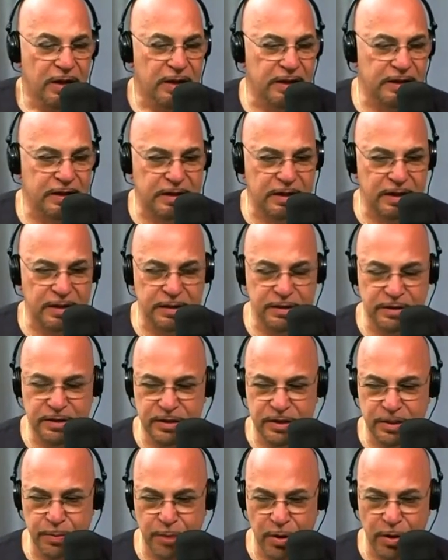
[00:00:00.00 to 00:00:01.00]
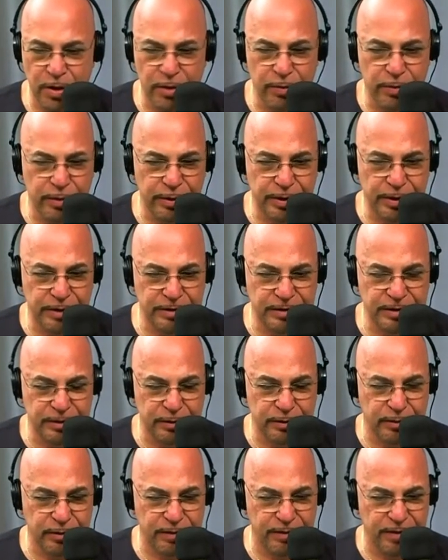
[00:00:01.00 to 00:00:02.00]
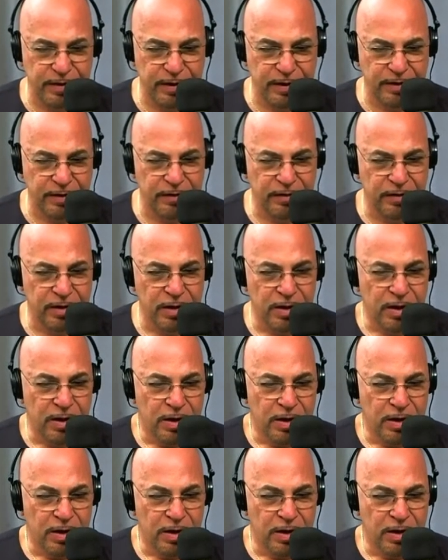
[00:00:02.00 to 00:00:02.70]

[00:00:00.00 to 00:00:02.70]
Like uh, tomorrow, we're going out to dinner with friends.